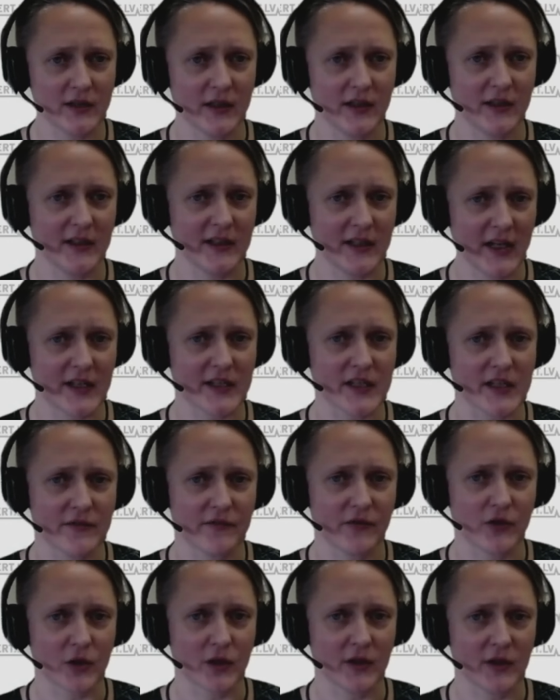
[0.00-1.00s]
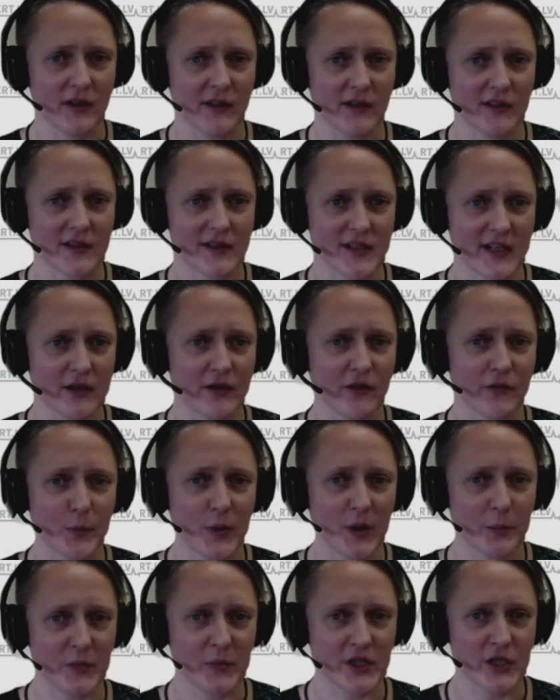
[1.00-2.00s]
it asks for a set of
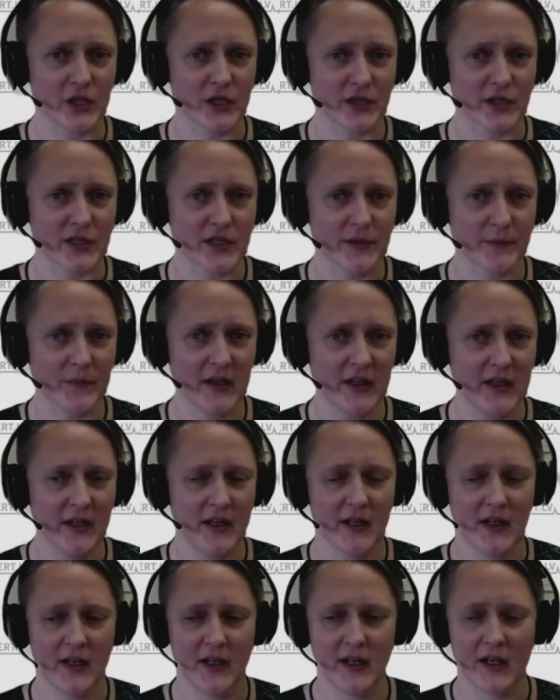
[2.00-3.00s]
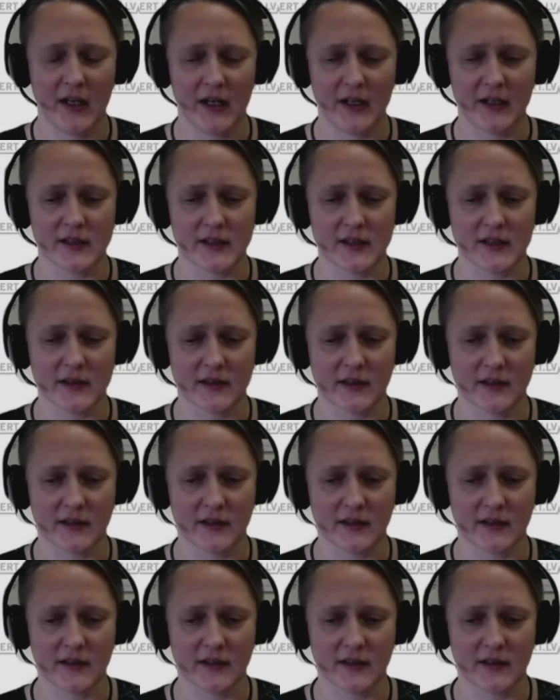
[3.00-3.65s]
permissions. And